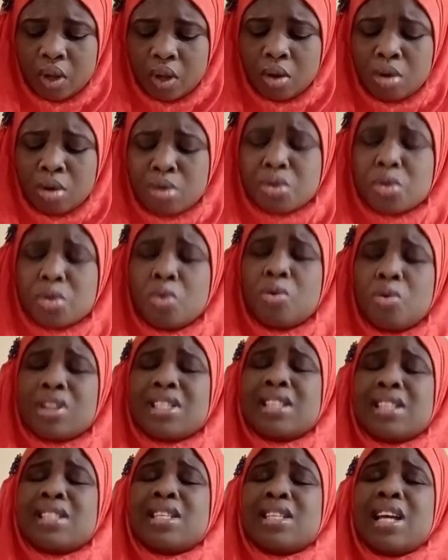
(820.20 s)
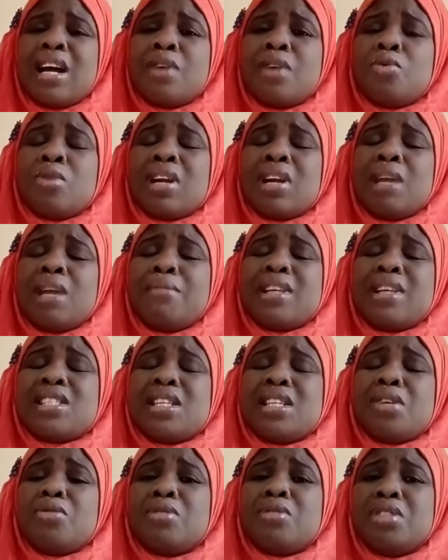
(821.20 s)
Also, what is the
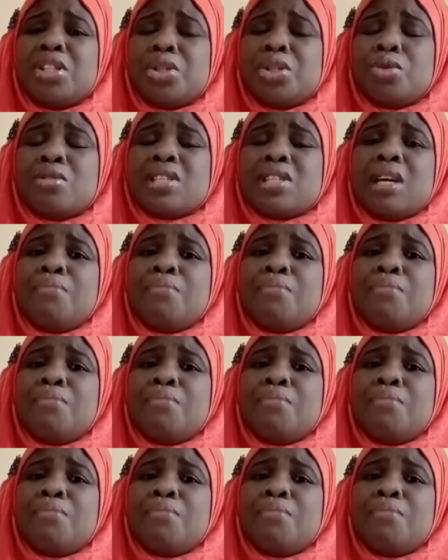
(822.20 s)
agroclimatic conditions